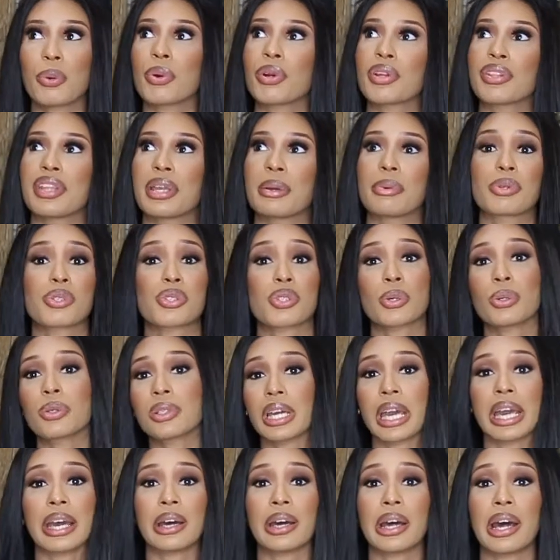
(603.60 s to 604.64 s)
where they were sold
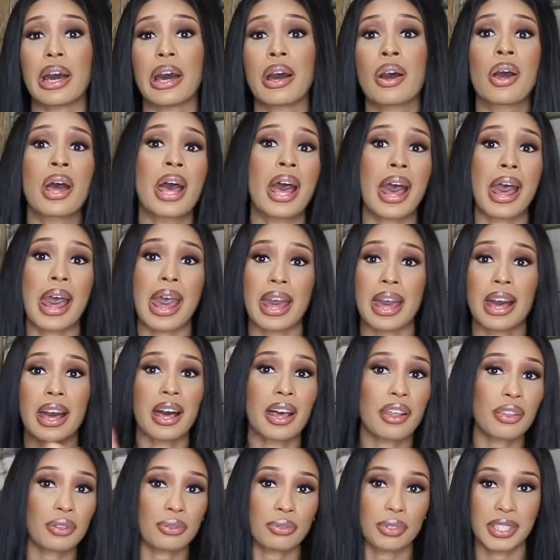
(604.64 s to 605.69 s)
out at
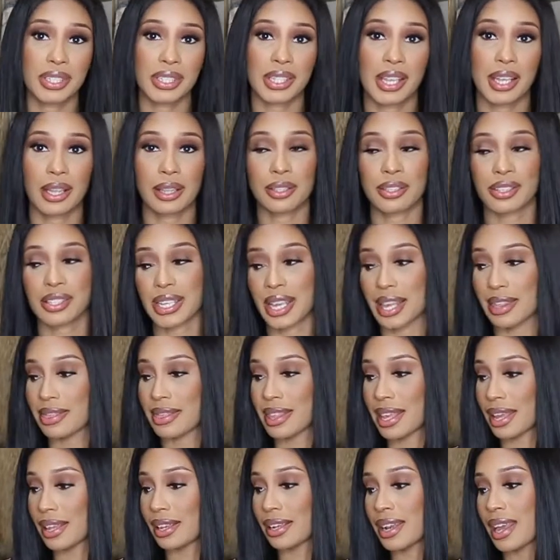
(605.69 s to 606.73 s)
other retailers, and
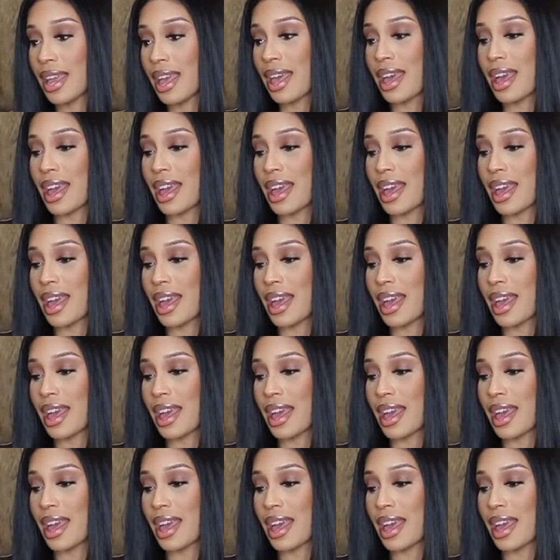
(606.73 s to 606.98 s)
then